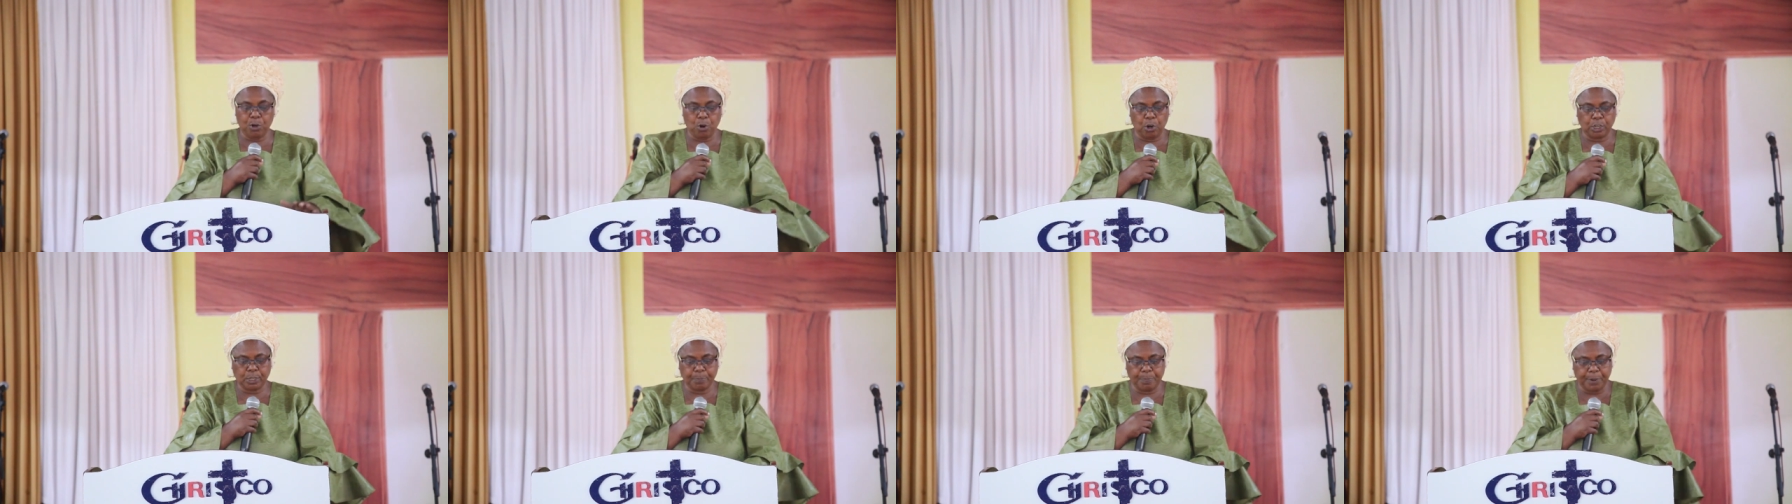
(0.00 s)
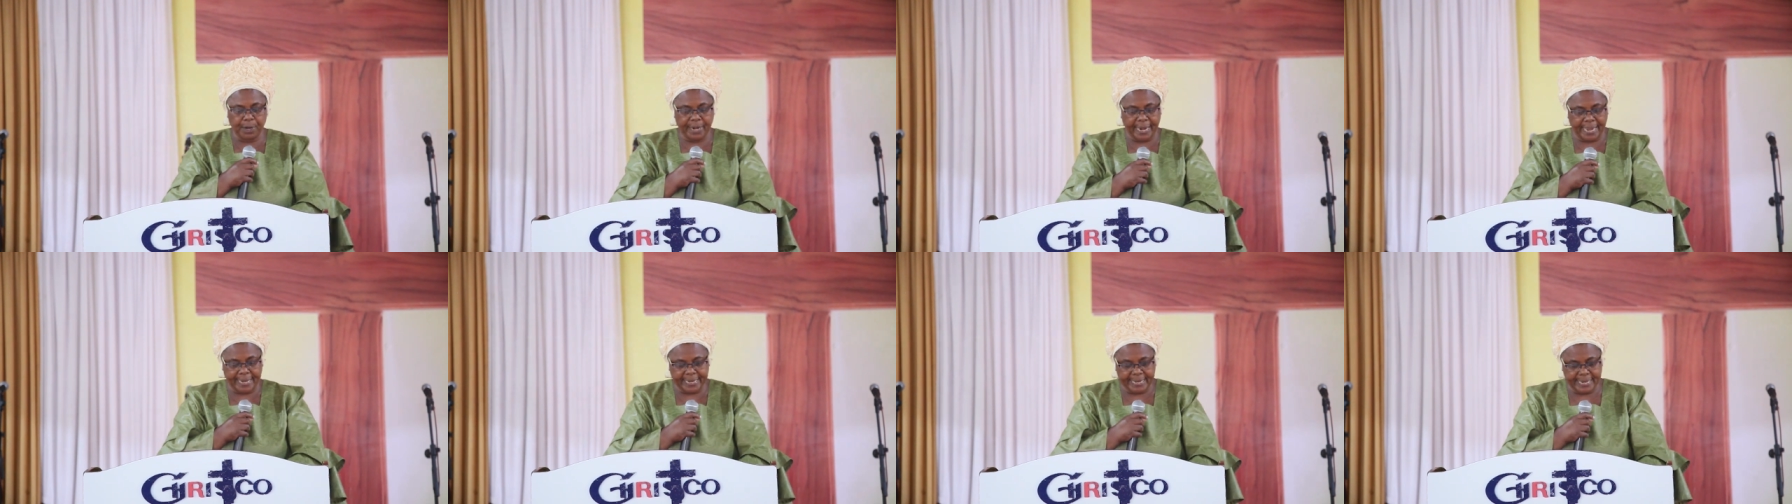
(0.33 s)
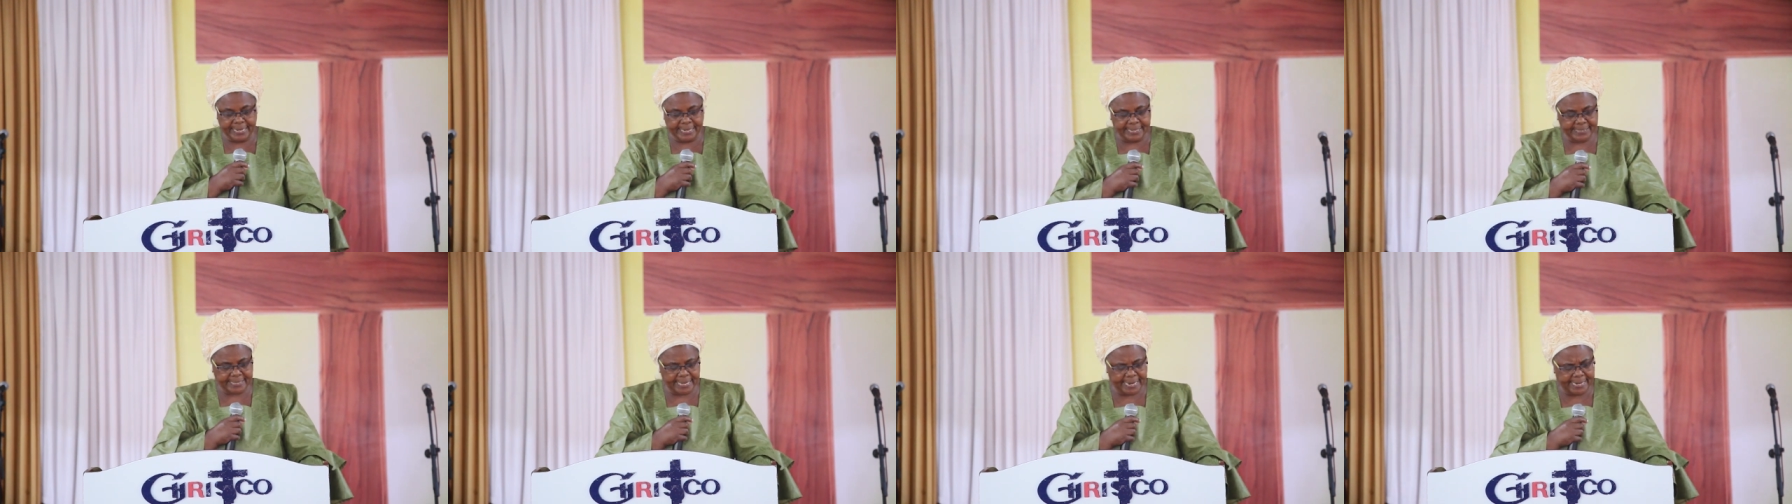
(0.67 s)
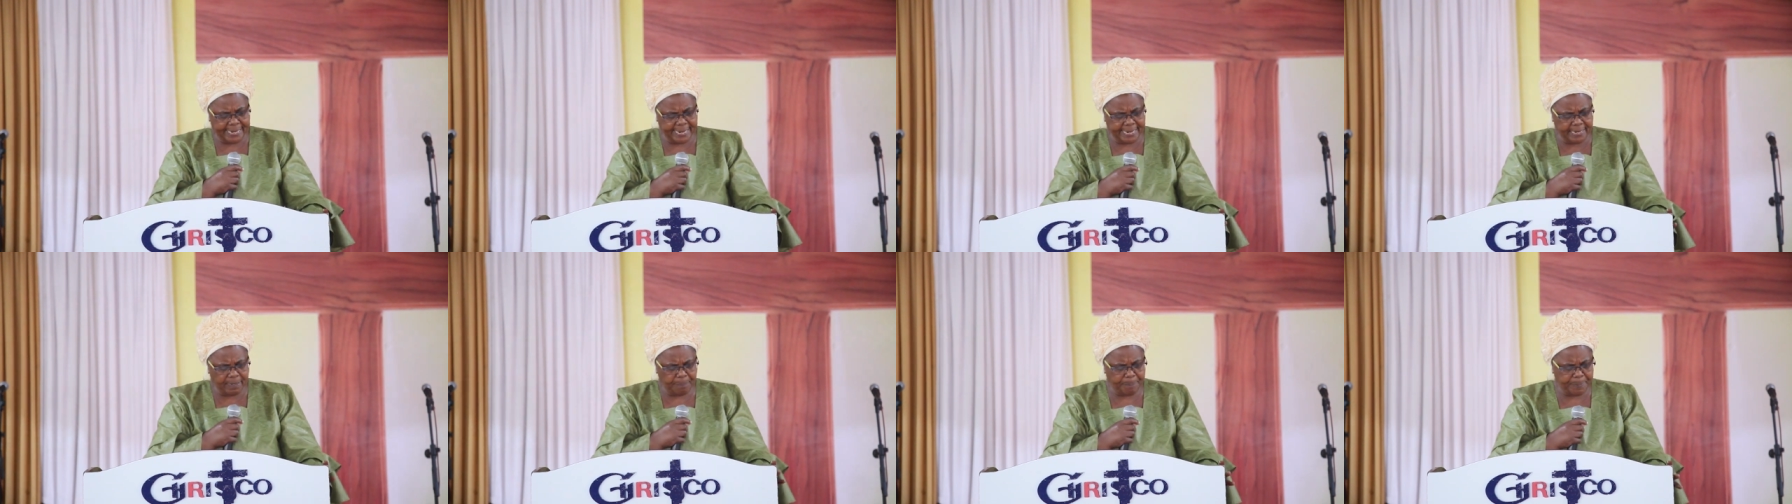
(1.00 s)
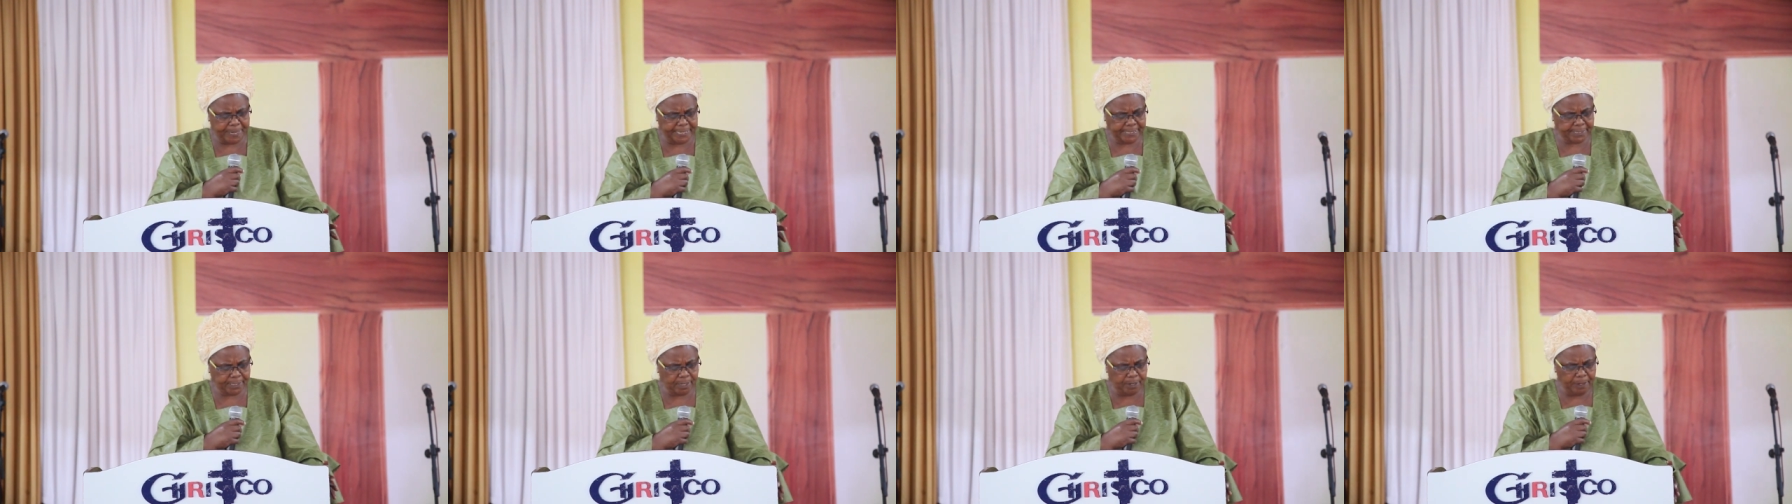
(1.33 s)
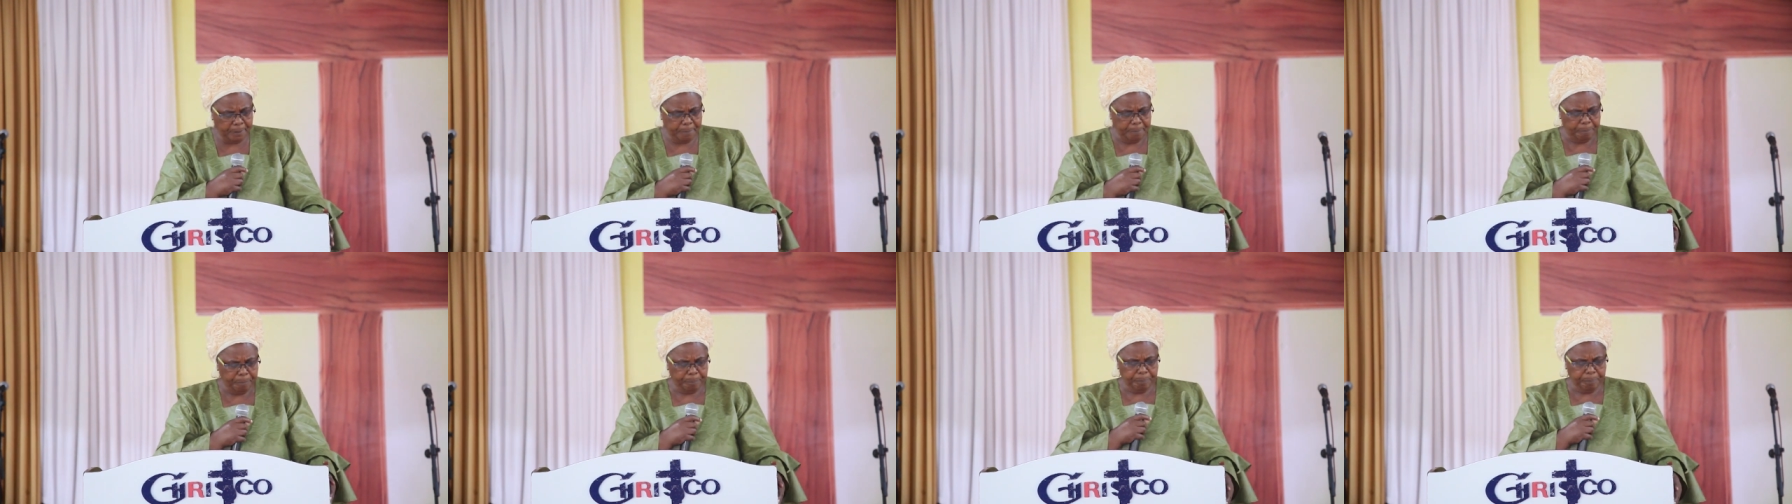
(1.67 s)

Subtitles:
not born again, is a dead person?